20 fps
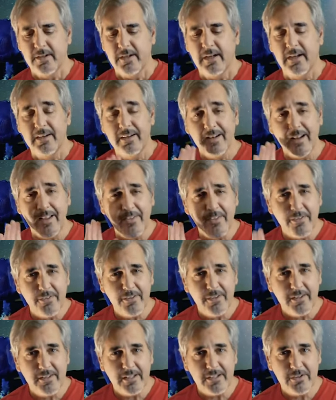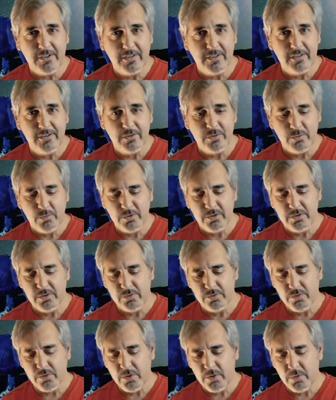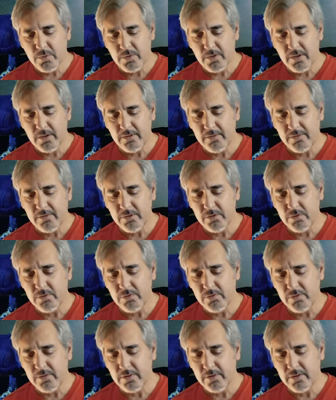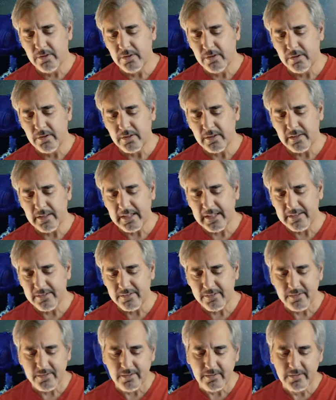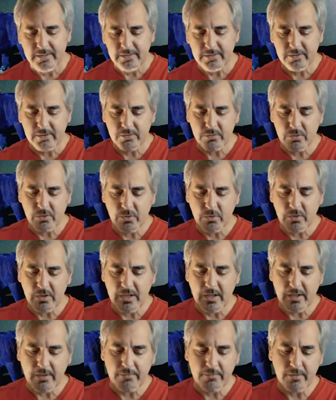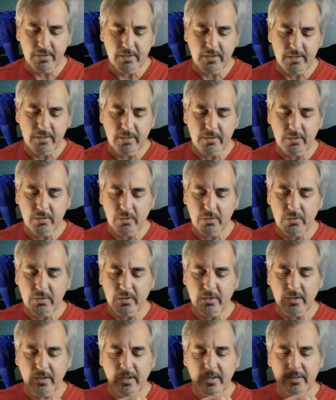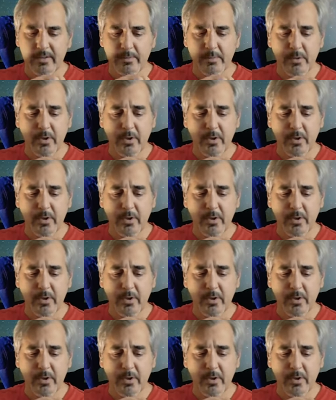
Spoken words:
Another thing that you can do with your drone is use the lights that the drone have on the